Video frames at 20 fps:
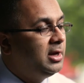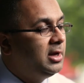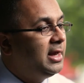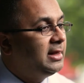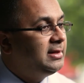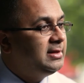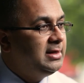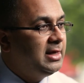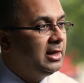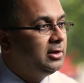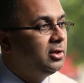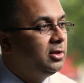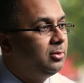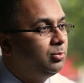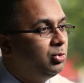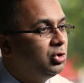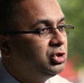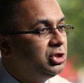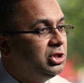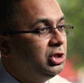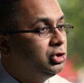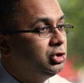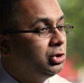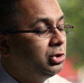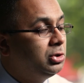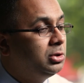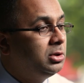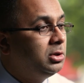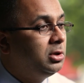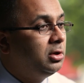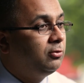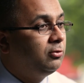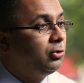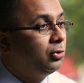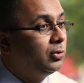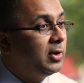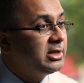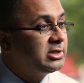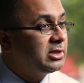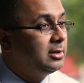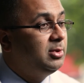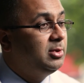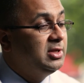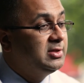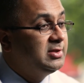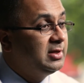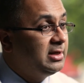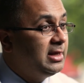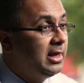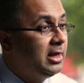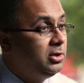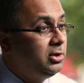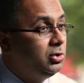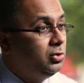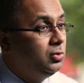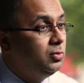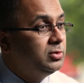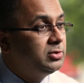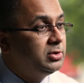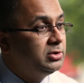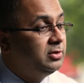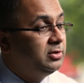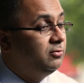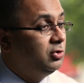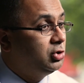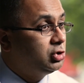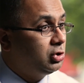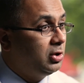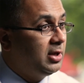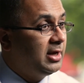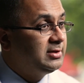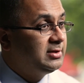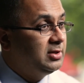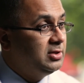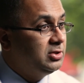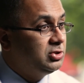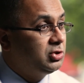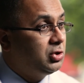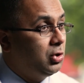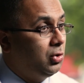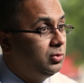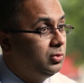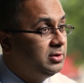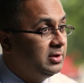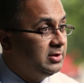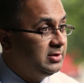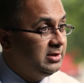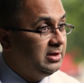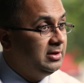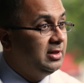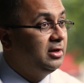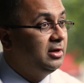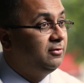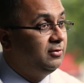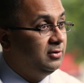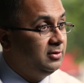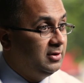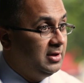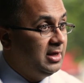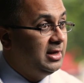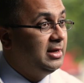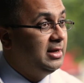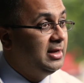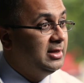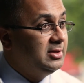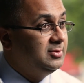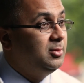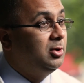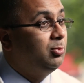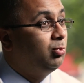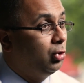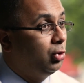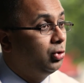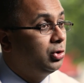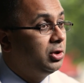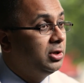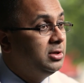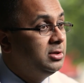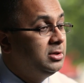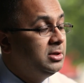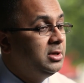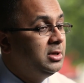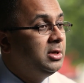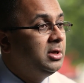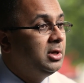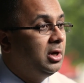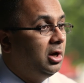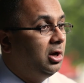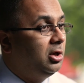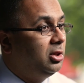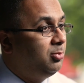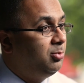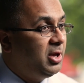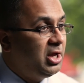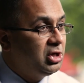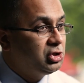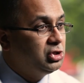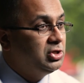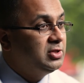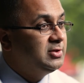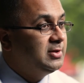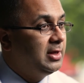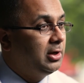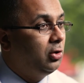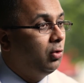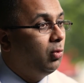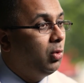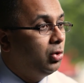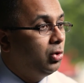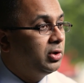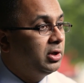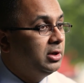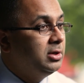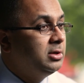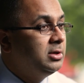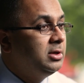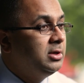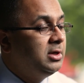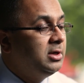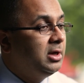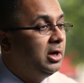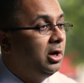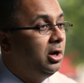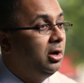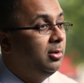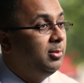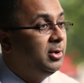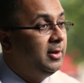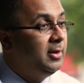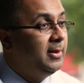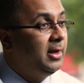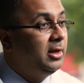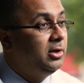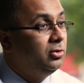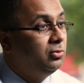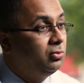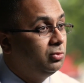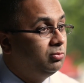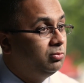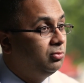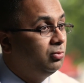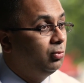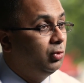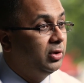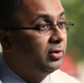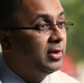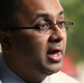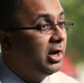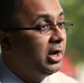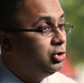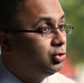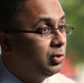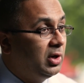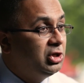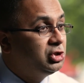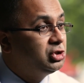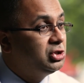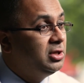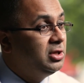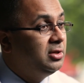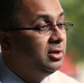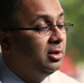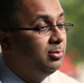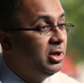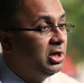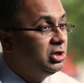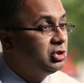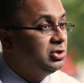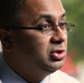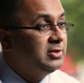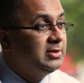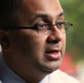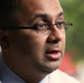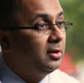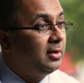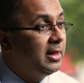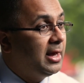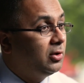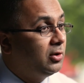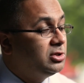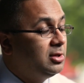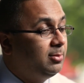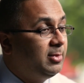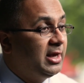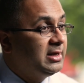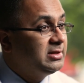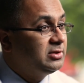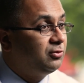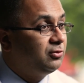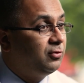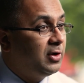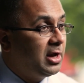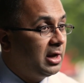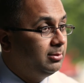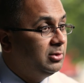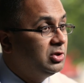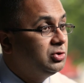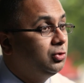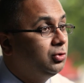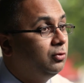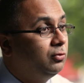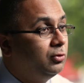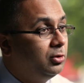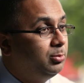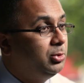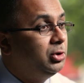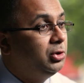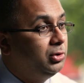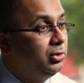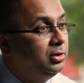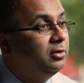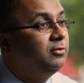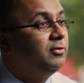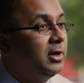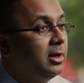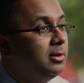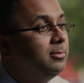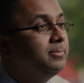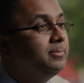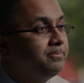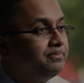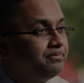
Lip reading: At the end of the procedure, fluoroscopy is again used to visualize the stone to see that it has been broken. The patient is then awoken, and then with hydration, the patient is then allowed to pass the fragments over a period of time.